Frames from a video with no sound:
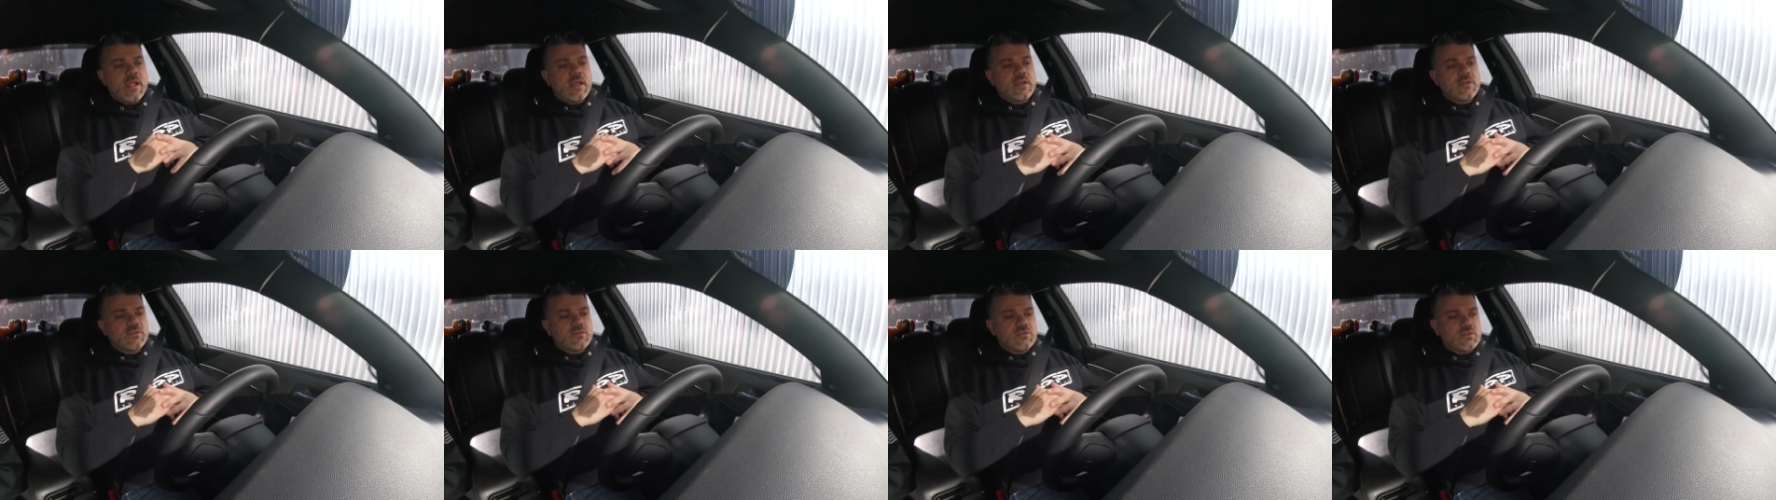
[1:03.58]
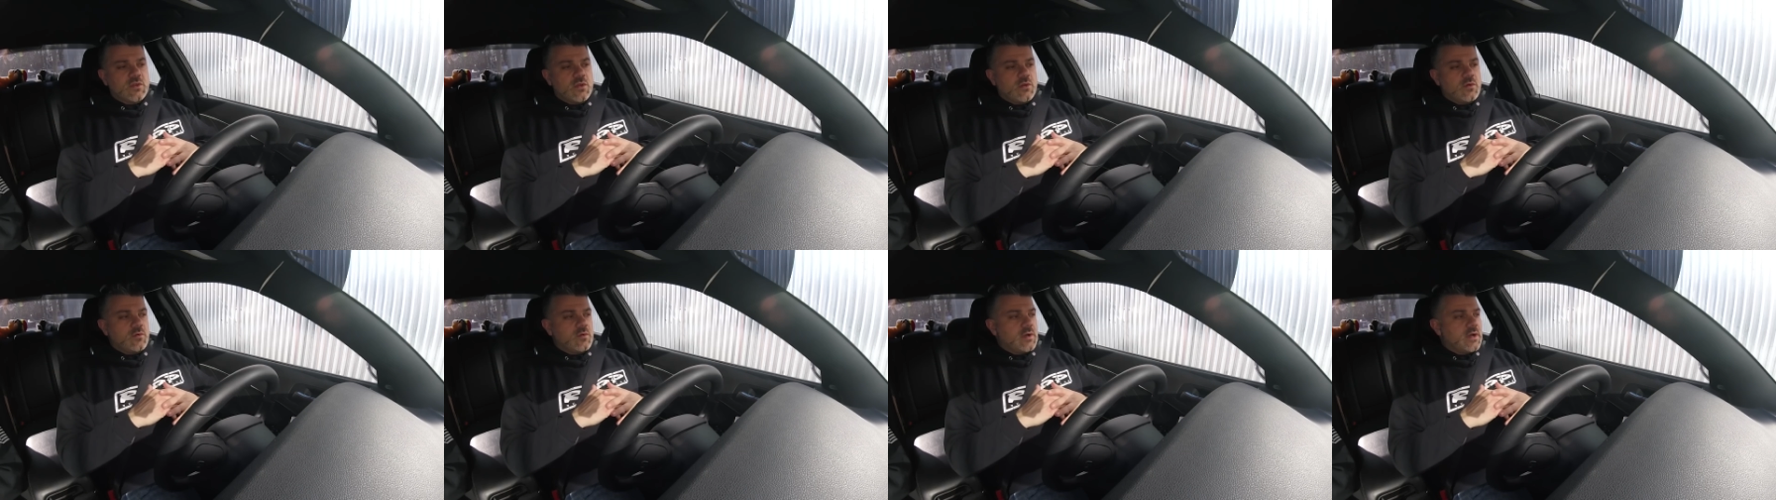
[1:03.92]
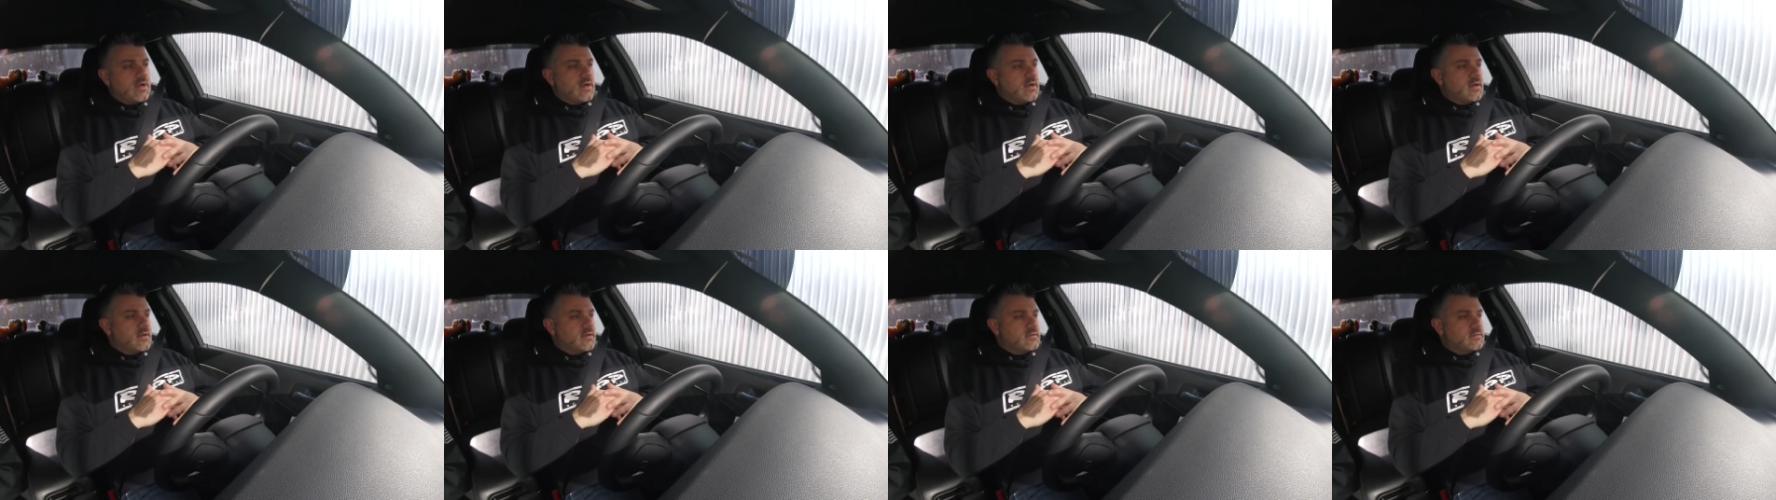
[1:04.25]

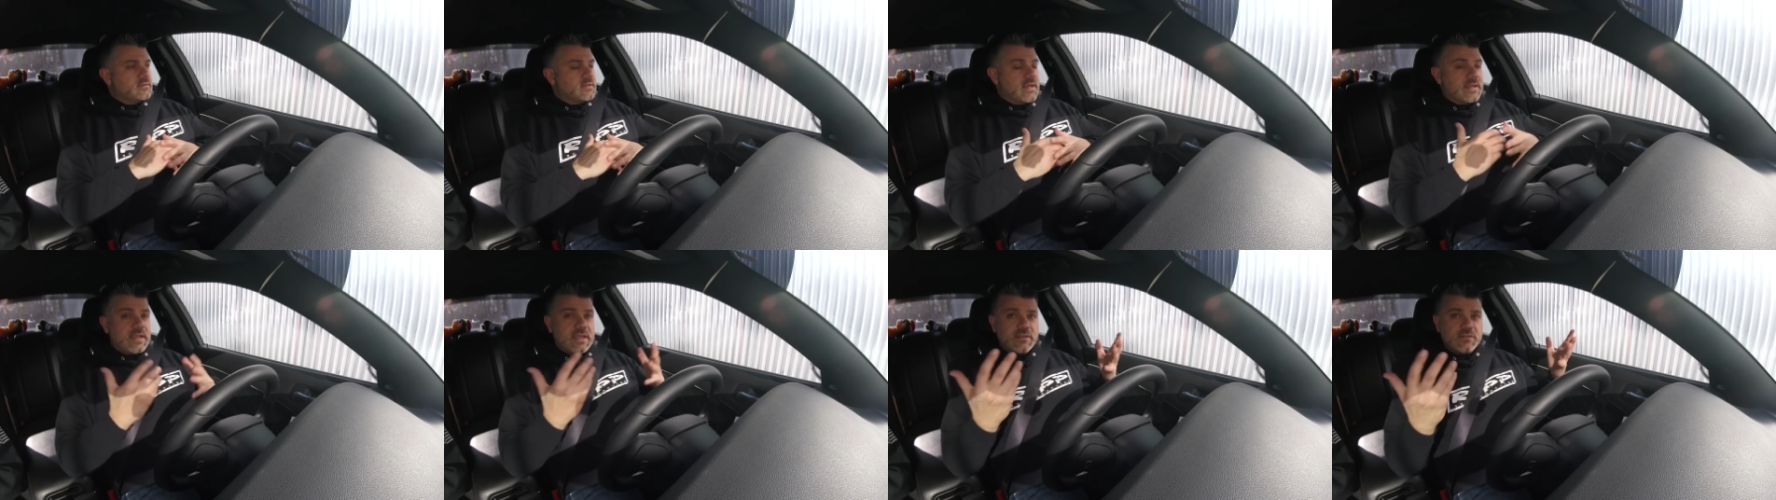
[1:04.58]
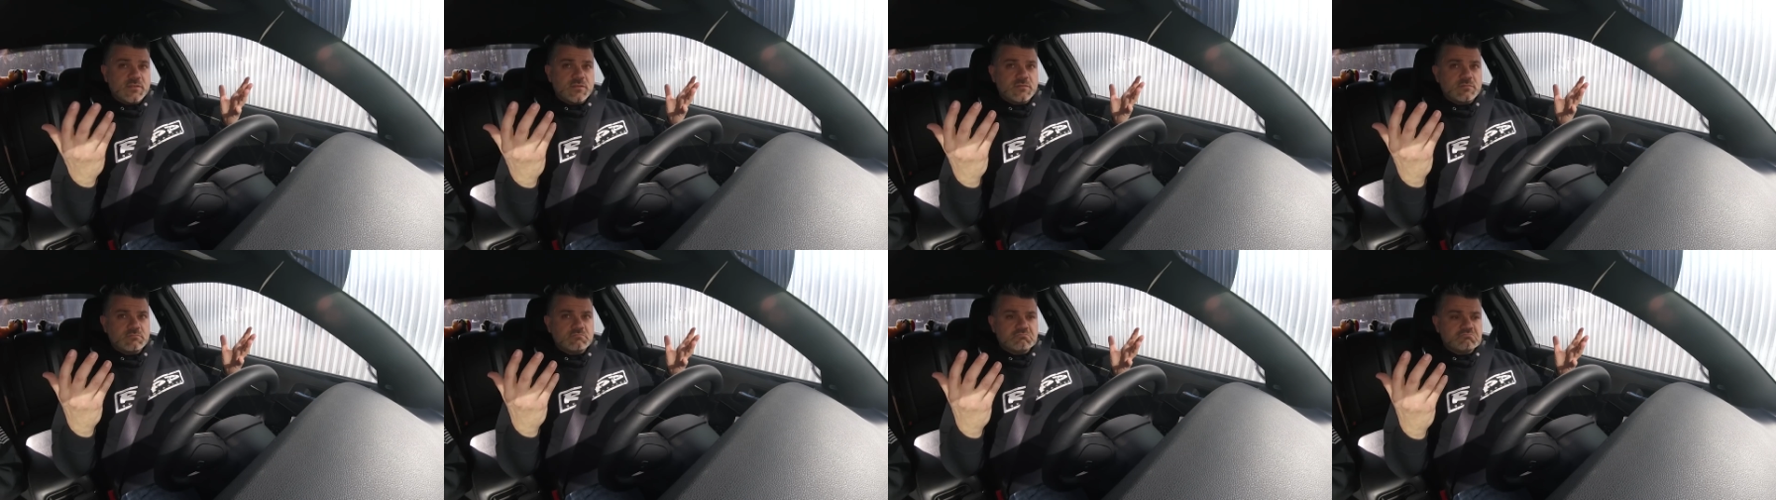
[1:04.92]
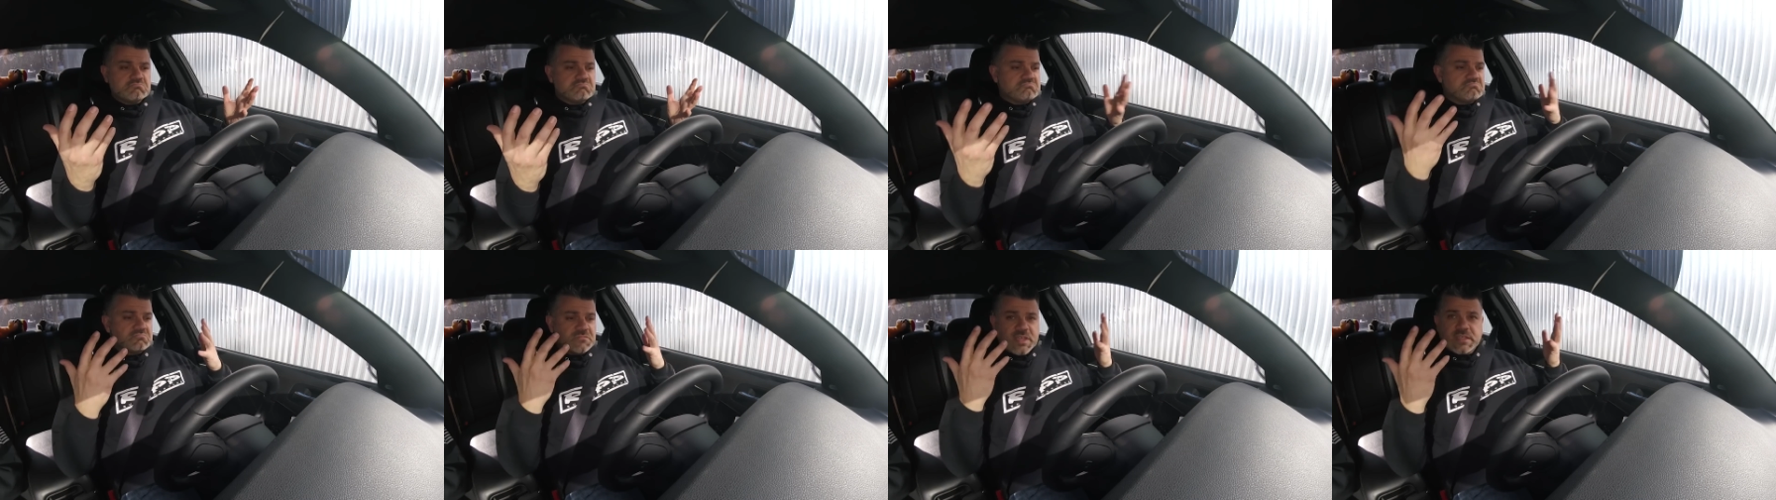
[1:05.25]
So I guess
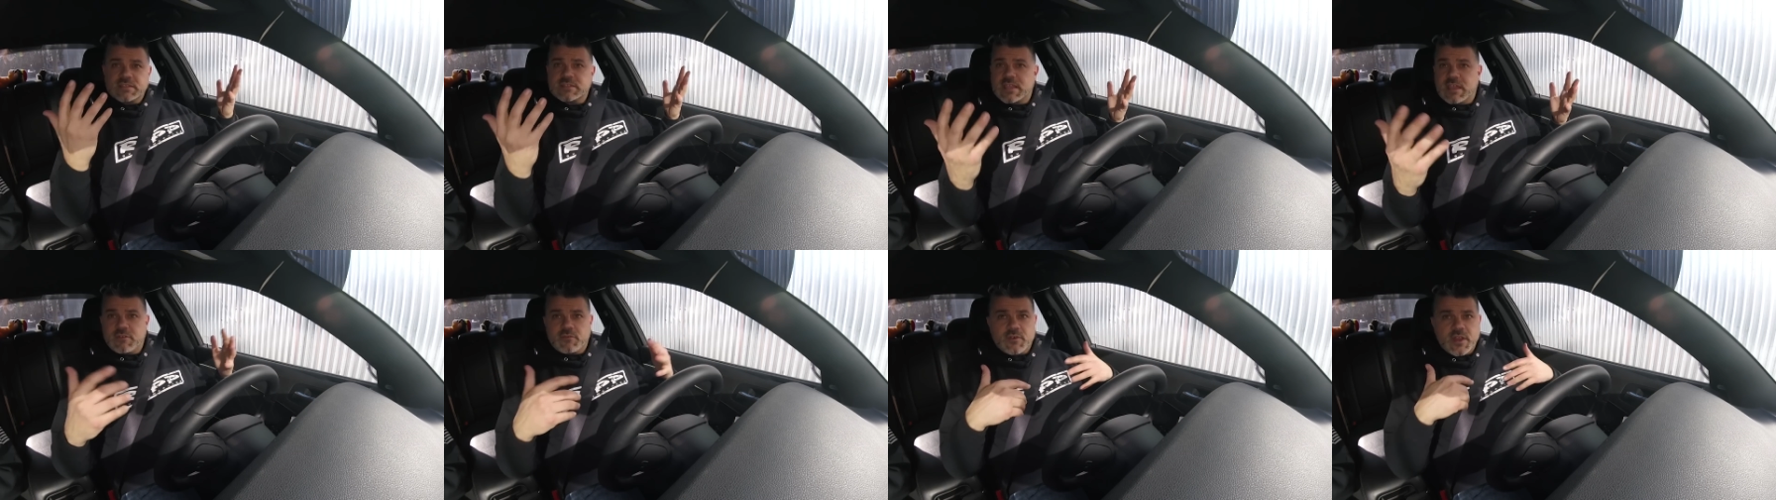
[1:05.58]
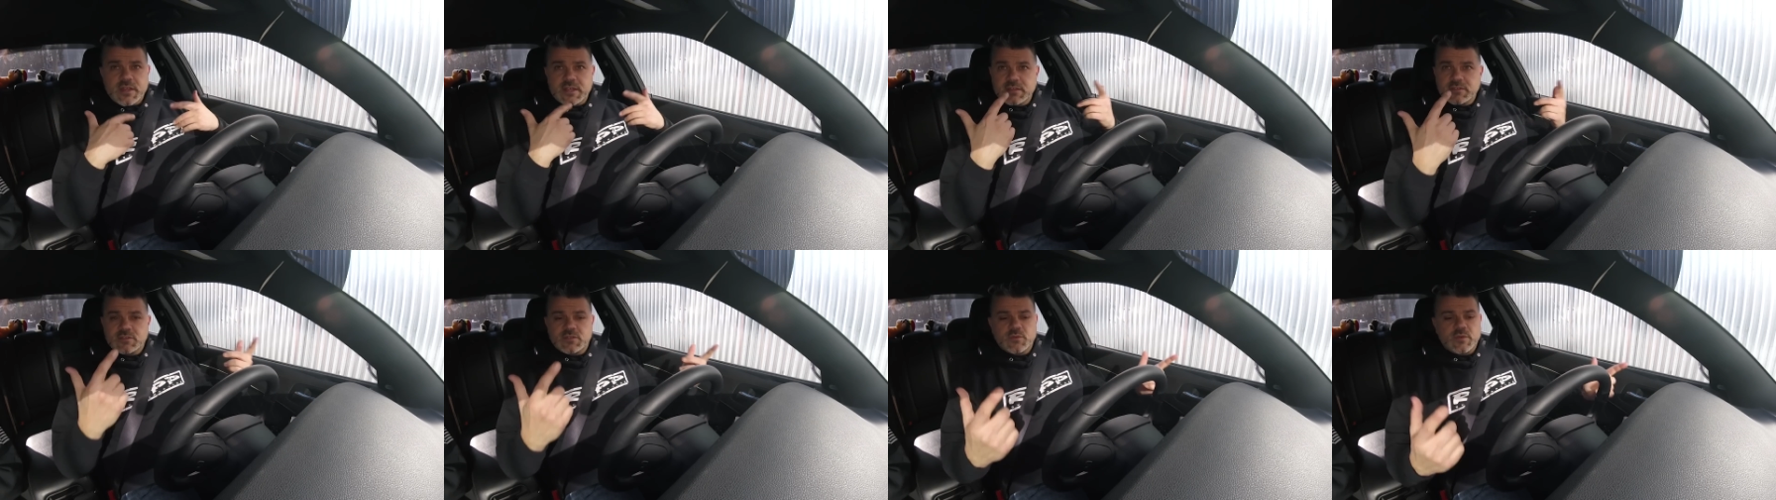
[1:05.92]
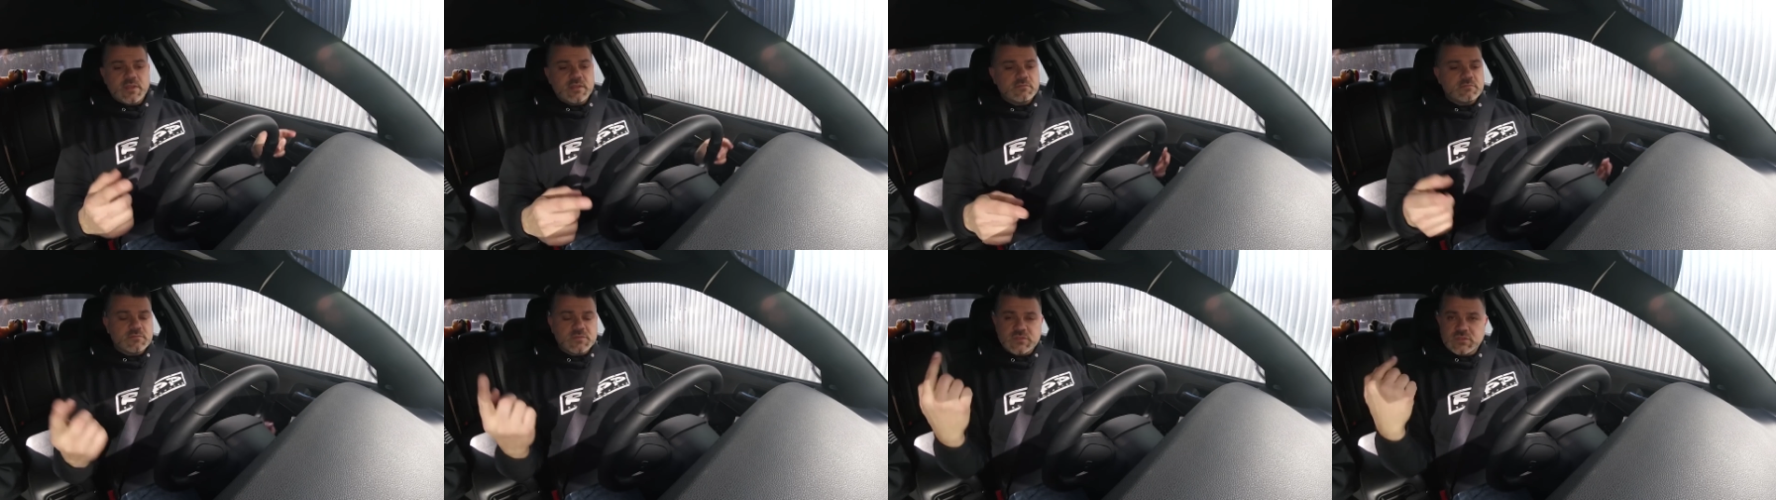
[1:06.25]
let's get right into
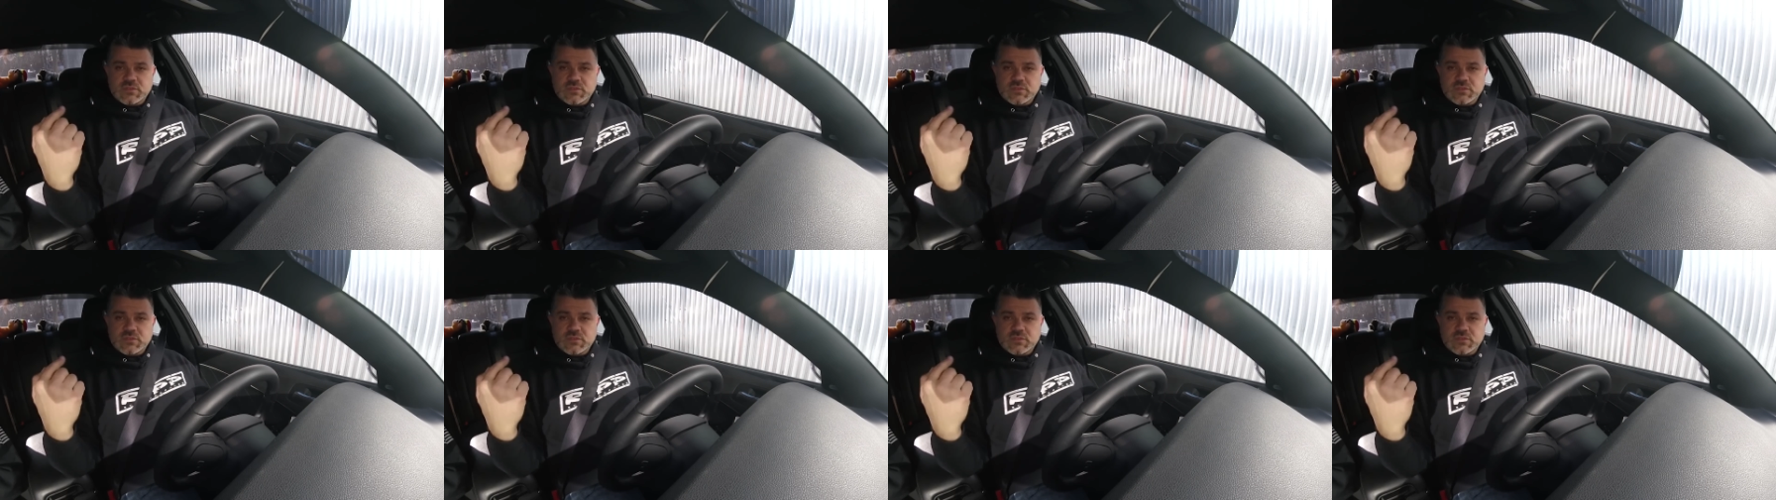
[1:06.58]
it and